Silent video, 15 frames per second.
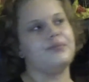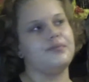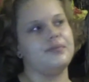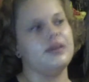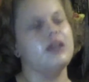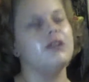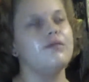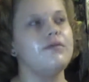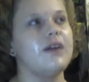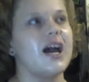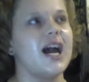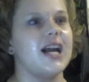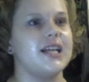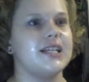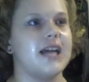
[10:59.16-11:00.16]
In
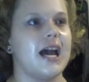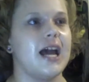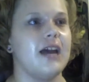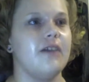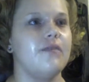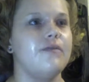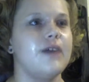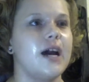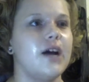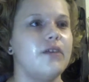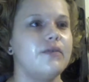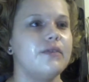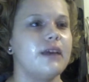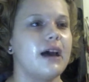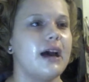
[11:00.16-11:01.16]
fact, I have
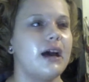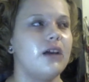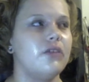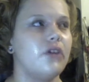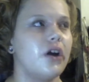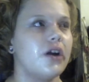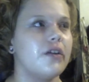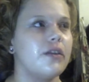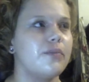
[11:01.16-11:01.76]
found that a lot of the